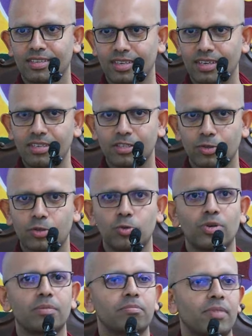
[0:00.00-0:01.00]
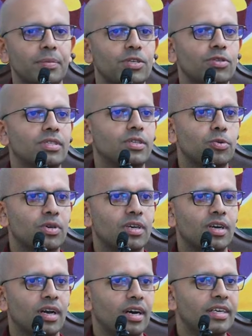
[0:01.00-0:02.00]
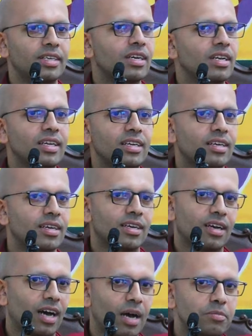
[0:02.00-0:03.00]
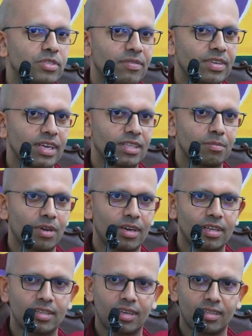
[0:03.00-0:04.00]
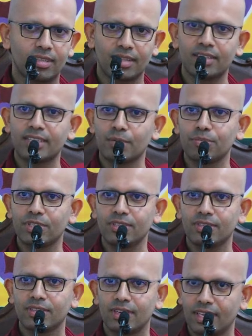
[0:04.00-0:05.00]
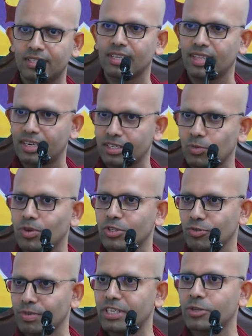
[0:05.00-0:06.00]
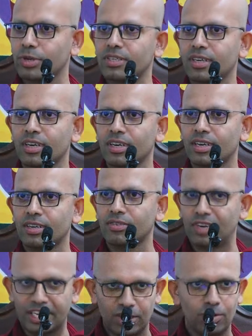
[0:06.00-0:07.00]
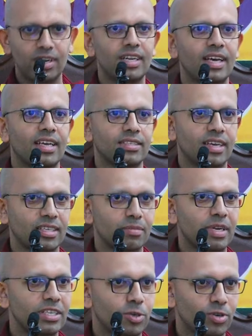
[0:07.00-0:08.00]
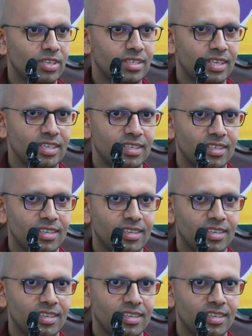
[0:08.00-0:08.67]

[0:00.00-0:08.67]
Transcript: Yeah, you do a maybe you do a, a yearly alms giving at the at, at, at the temple. Let's say that is what you've been doing regularly as, as a meritorious deed.